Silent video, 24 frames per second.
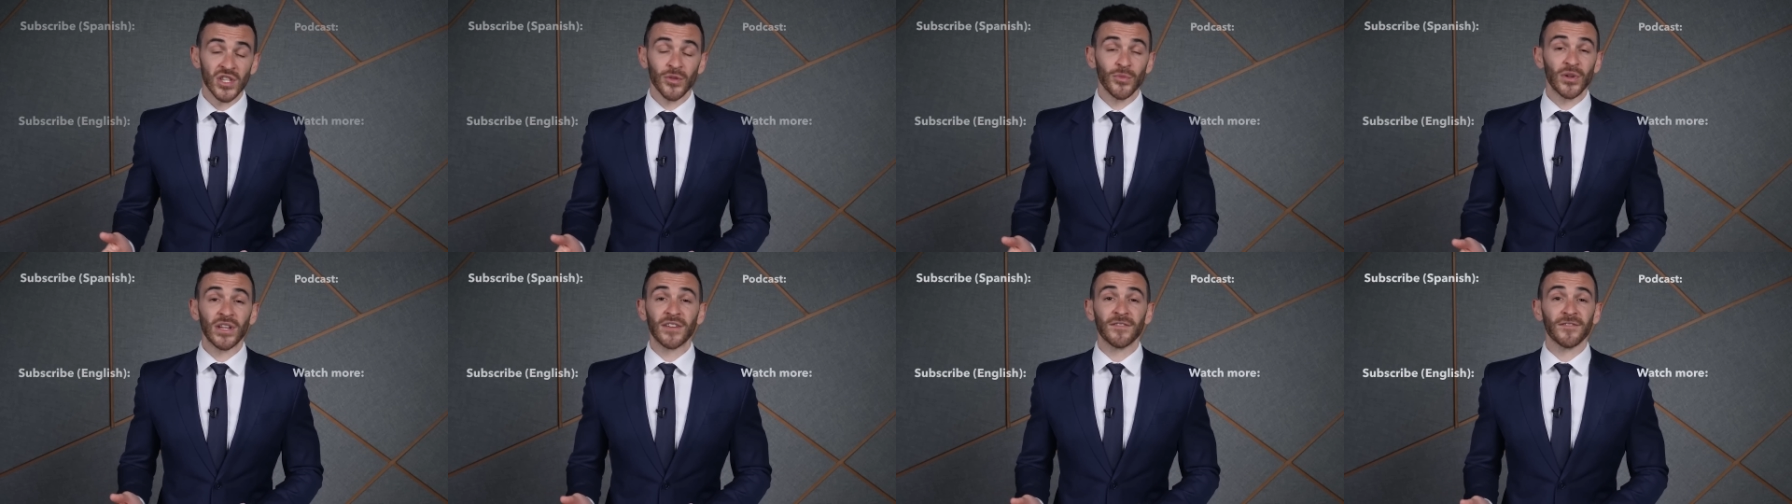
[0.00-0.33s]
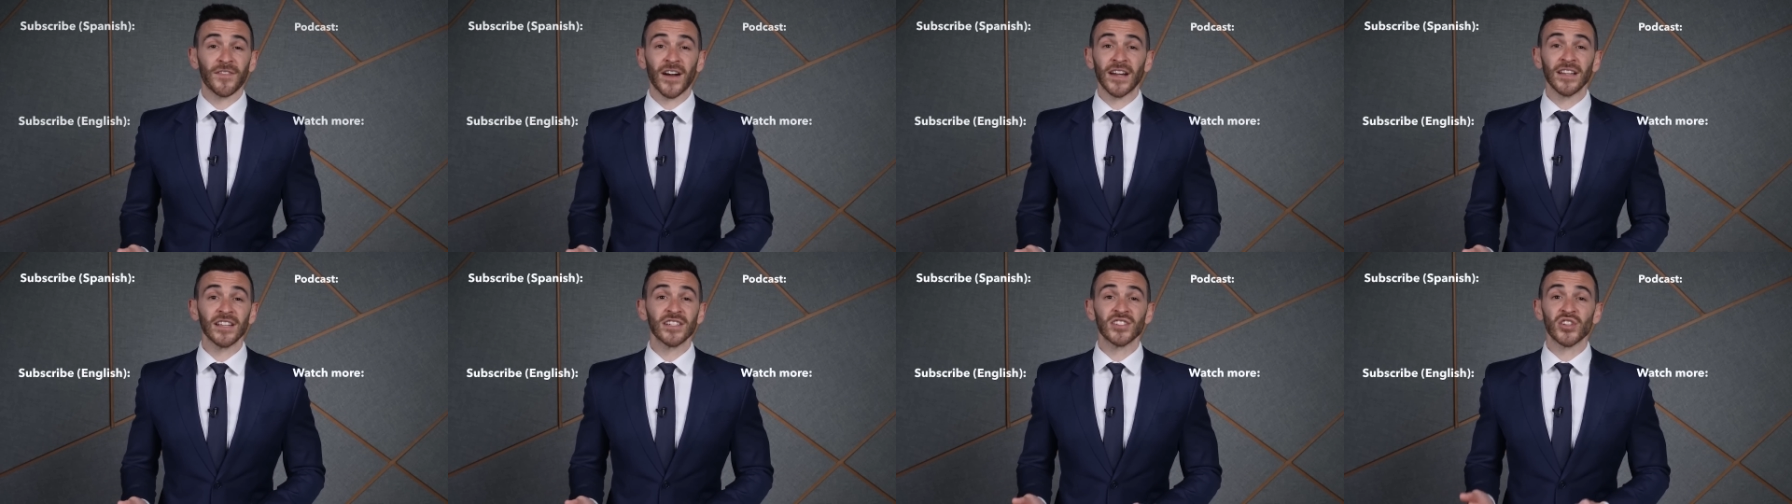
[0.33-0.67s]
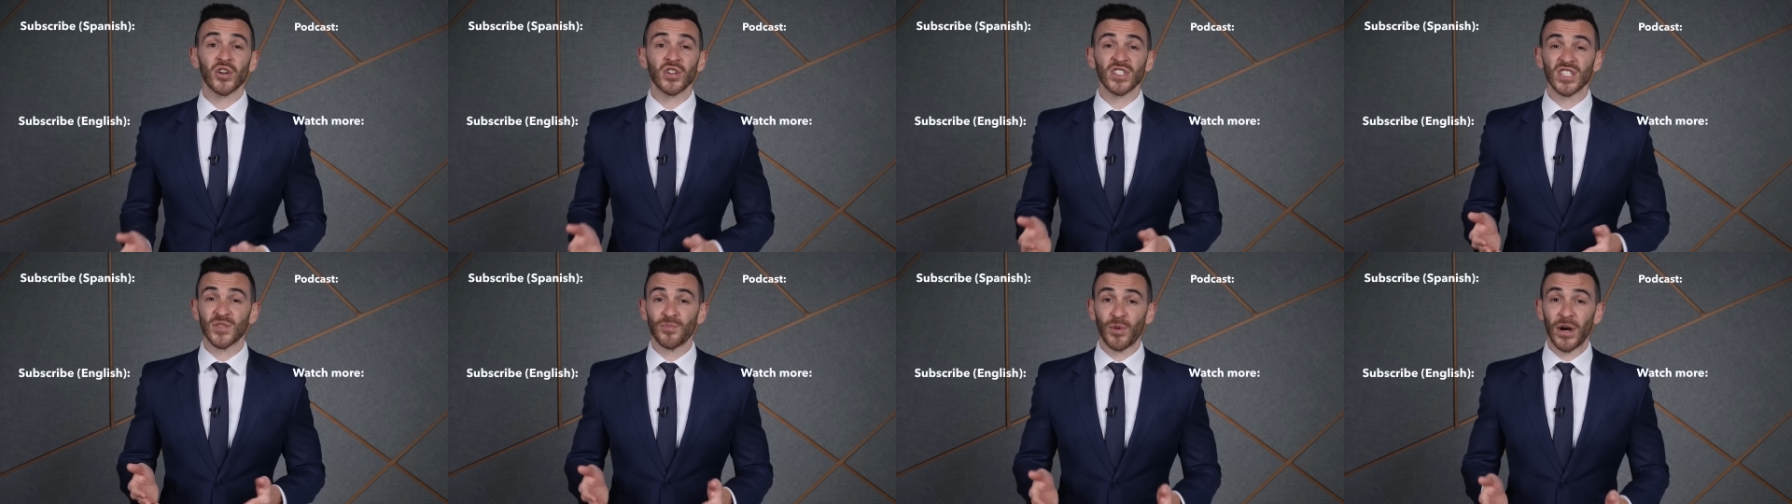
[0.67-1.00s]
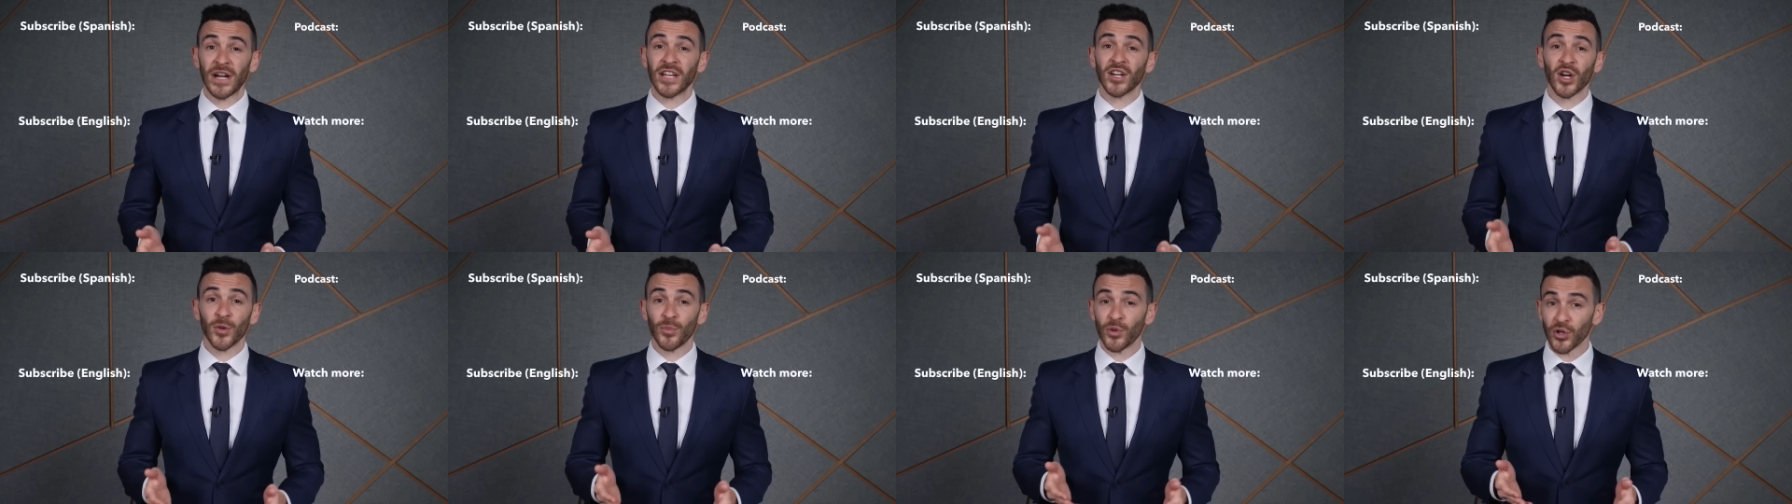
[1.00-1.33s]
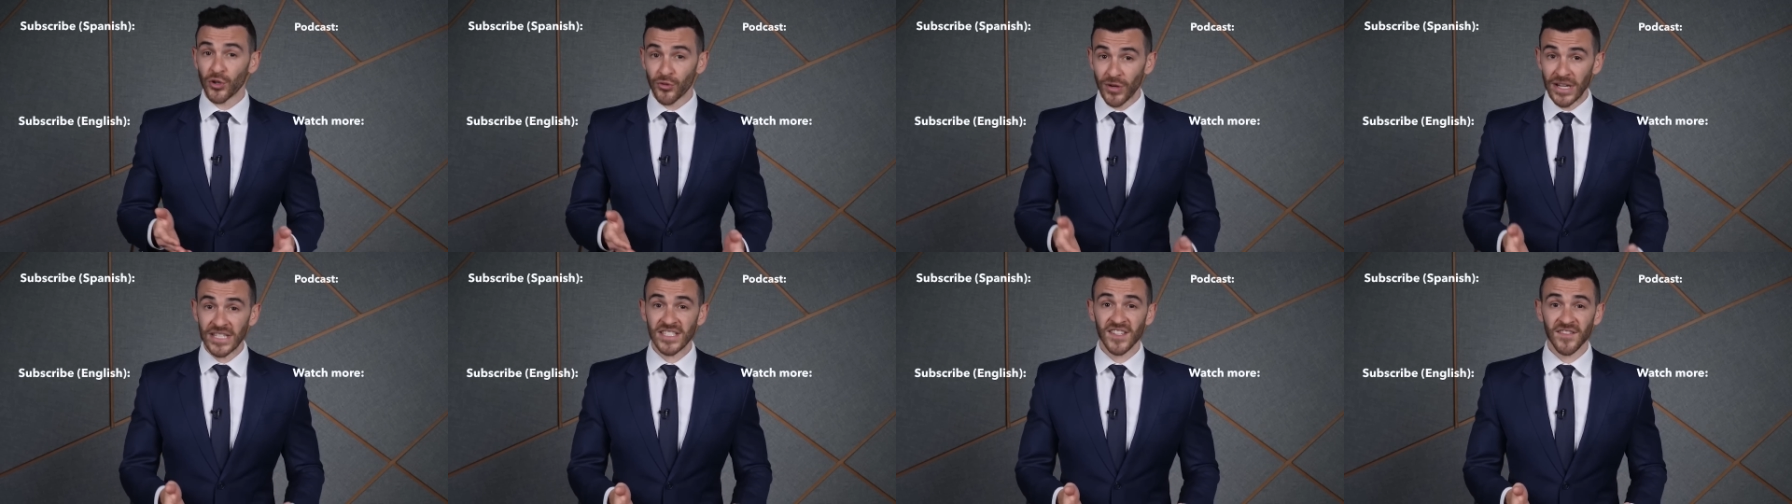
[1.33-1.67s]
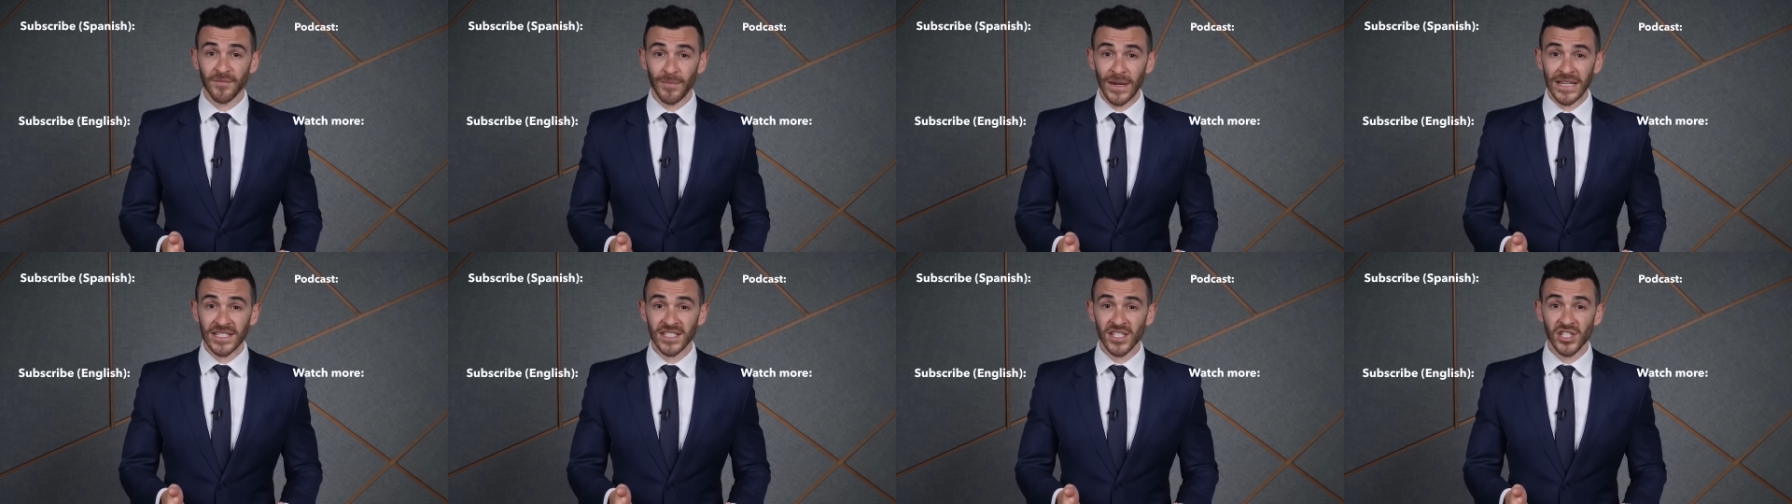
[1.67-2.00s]
that we can finally start spreading our
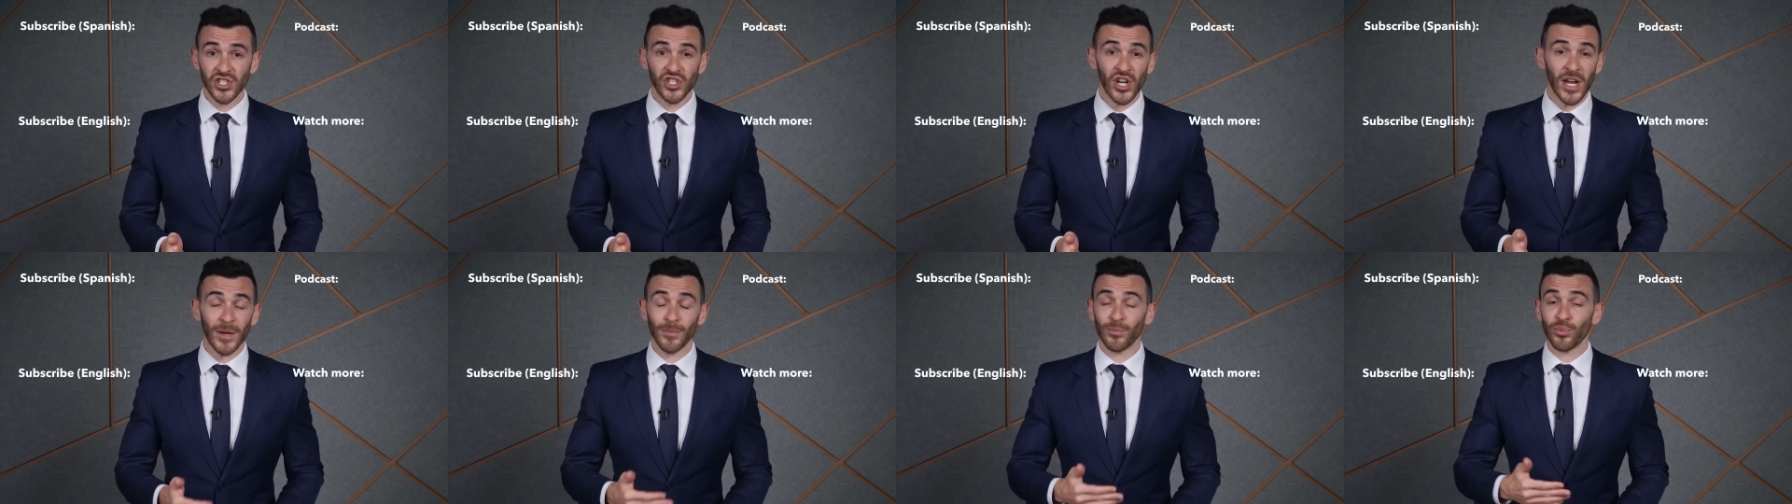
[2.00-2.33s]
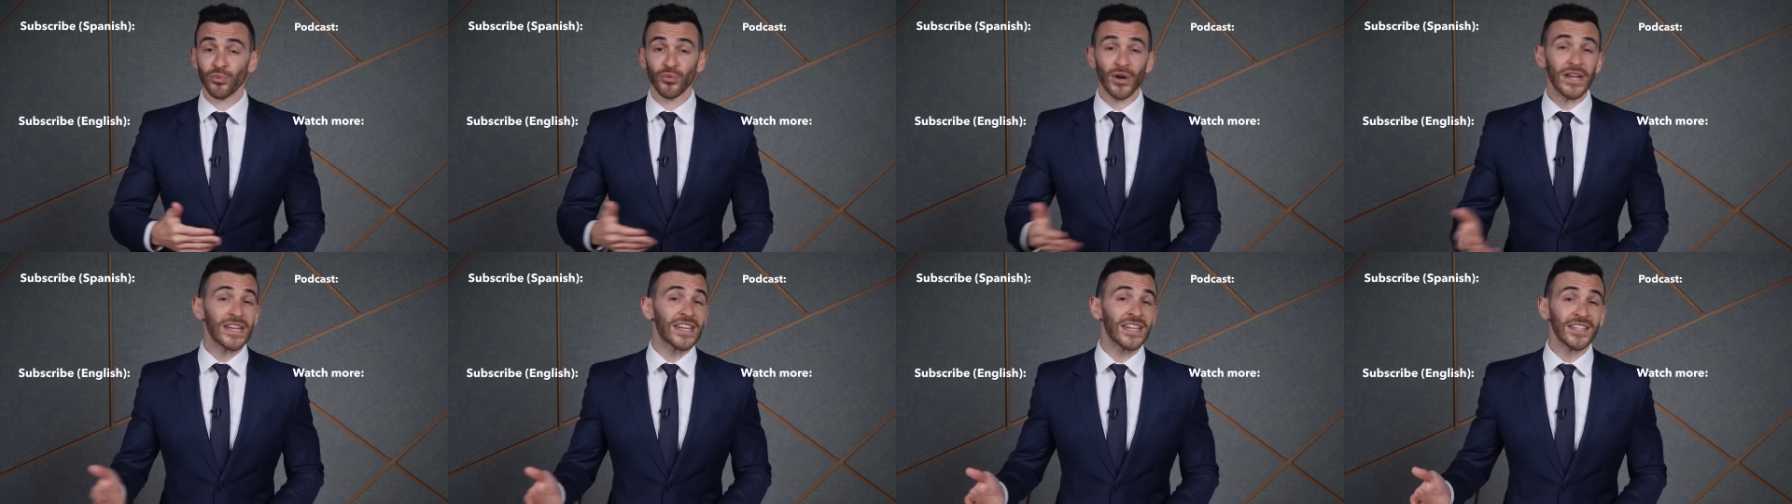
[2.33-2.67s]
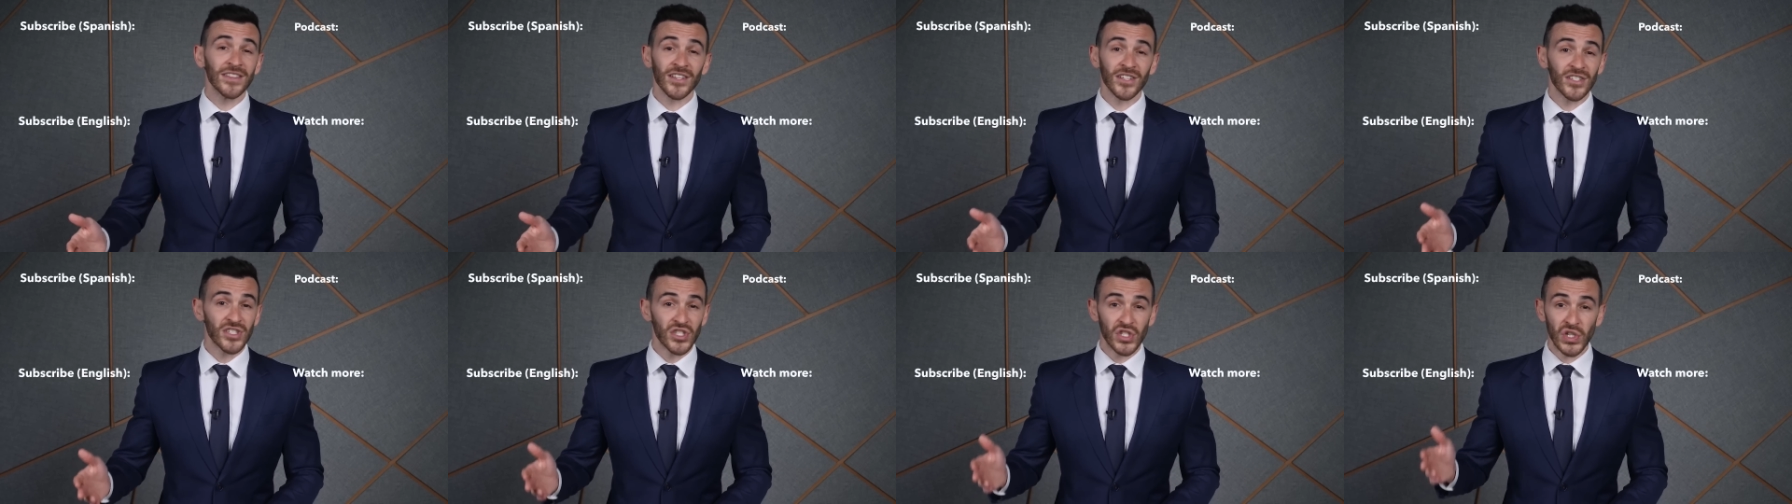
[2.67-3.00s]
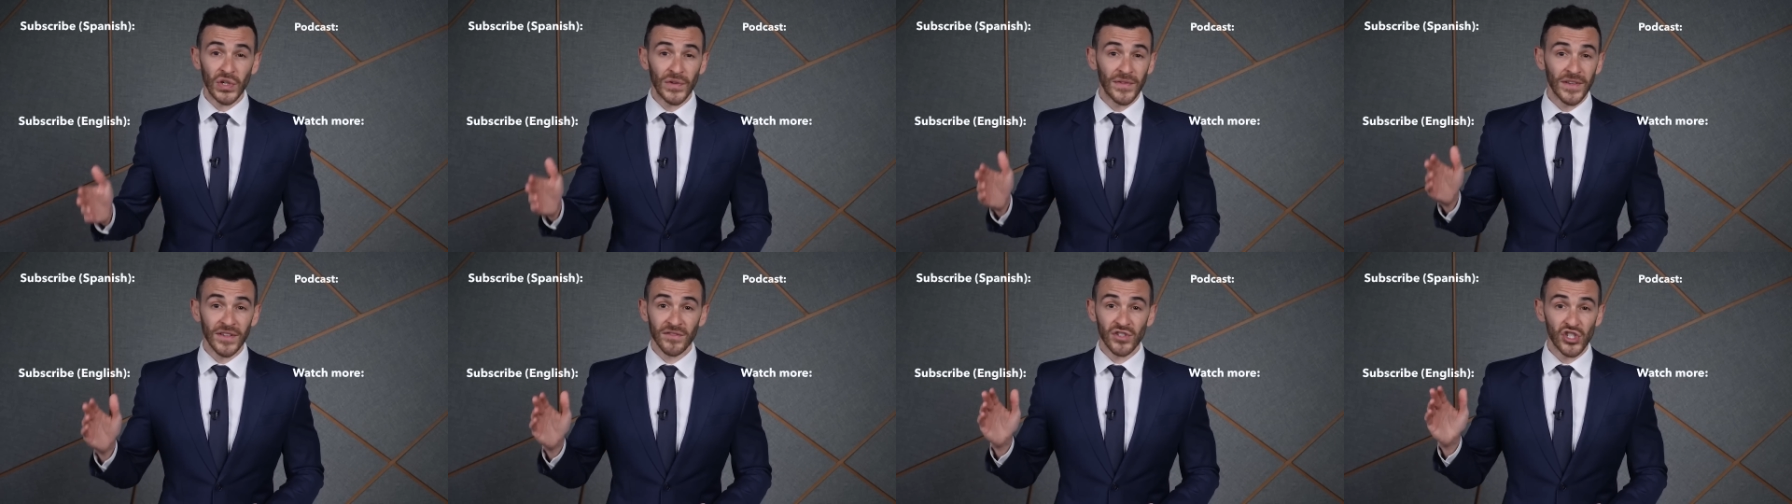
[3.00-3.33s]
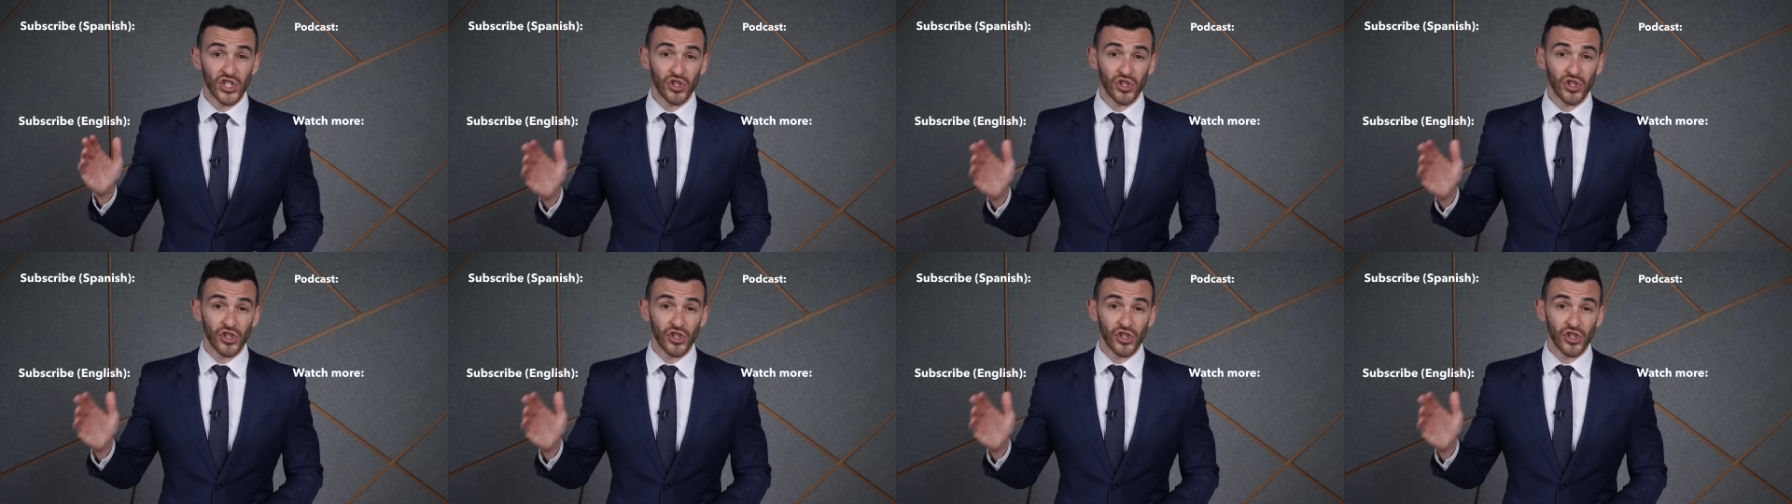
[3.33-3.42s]
progressive message and breaking the conservative